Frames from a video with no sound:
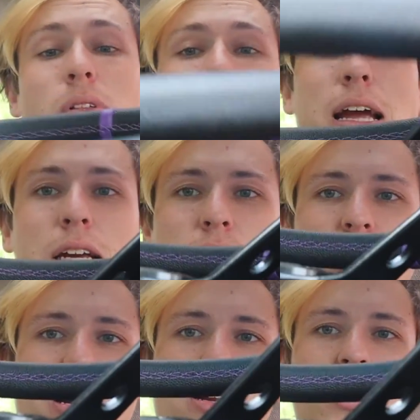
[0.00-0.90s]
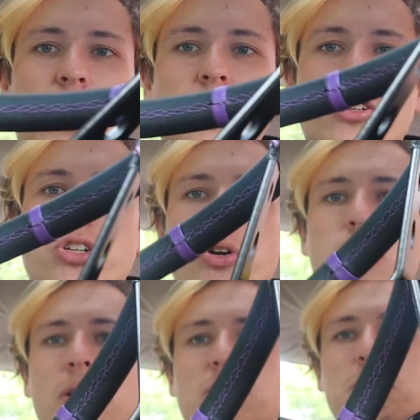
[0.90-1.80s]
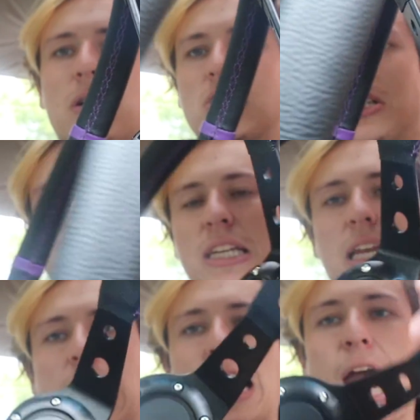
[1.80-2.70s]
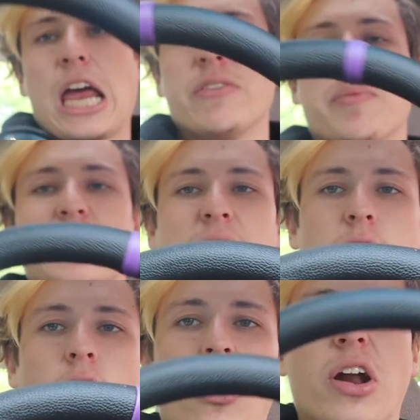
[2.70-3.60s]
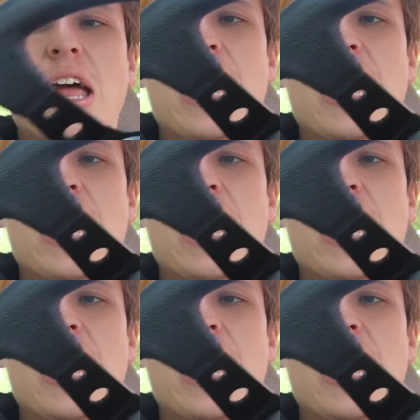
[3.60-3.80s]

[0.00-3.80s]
Like I can try to like show you as much as I can of it, but it's kind of hard.